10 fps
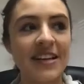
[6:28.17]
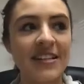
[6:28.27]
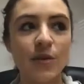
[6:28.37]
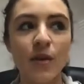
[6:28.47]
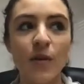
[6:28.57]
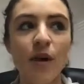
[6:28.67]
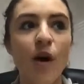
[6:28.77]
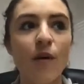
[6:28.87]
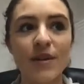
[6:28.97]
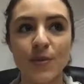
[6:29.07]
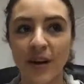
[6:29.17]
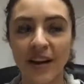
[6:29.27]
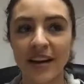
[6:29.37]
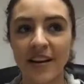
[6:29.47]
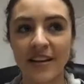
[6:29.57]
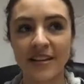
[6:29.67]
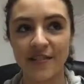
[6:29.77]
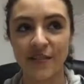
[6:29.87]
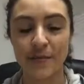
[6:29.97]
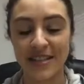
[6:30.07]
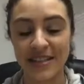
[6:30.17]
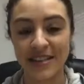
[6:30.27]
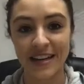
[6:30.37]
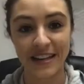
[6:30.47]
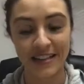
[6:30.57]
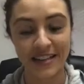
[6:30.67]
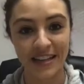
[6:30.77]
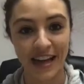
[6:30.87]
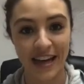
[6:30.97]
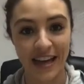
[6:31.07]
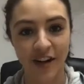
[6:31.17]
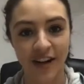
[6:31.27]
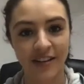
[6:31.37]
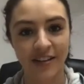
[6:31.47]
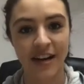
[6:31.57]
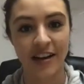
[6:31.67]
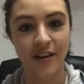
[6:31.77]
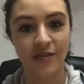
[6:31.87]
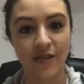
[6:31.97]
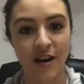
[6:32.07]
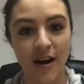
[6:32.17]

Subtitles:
So we were always working on different business ideas together and kind of,